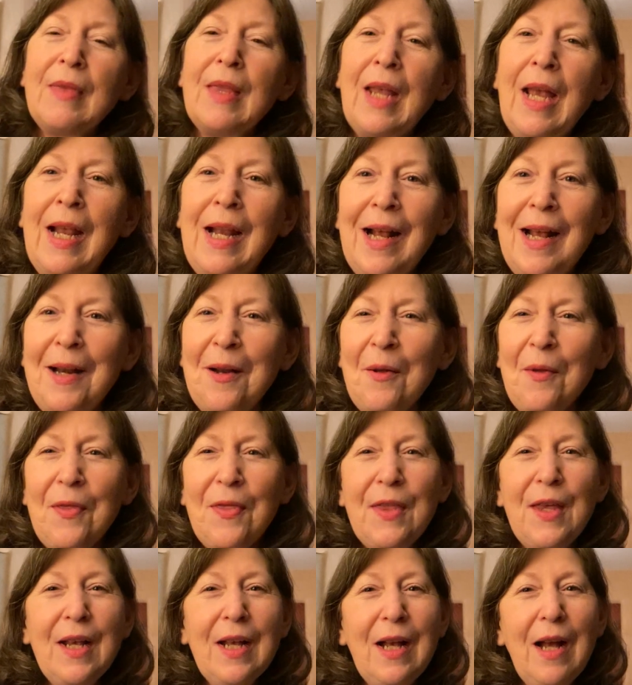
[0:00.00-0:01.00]
And I don't
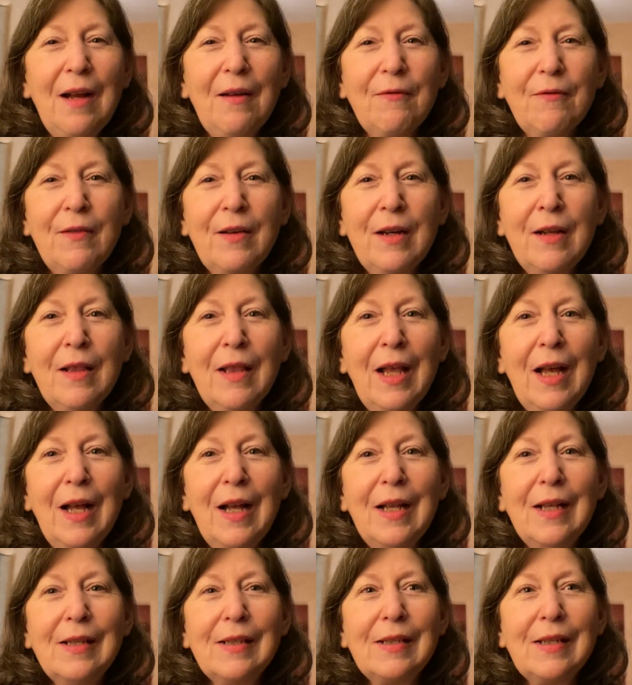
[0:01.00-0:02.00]
think I
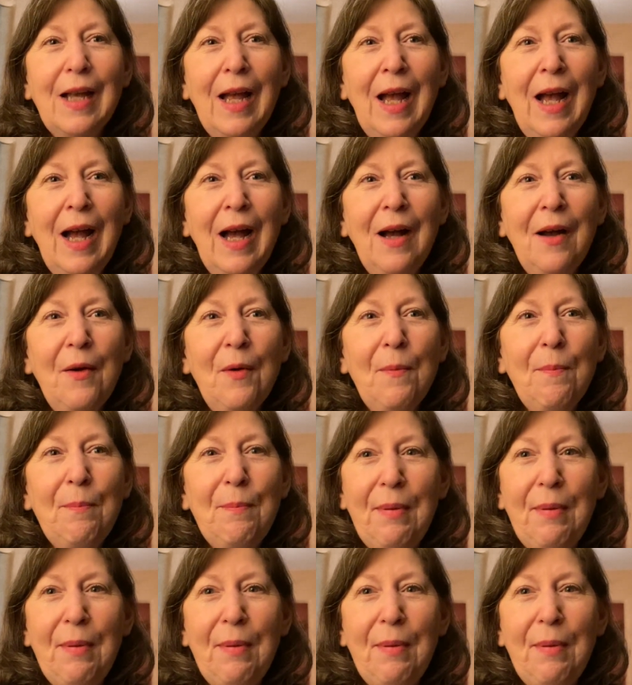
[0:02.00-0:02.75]
realized how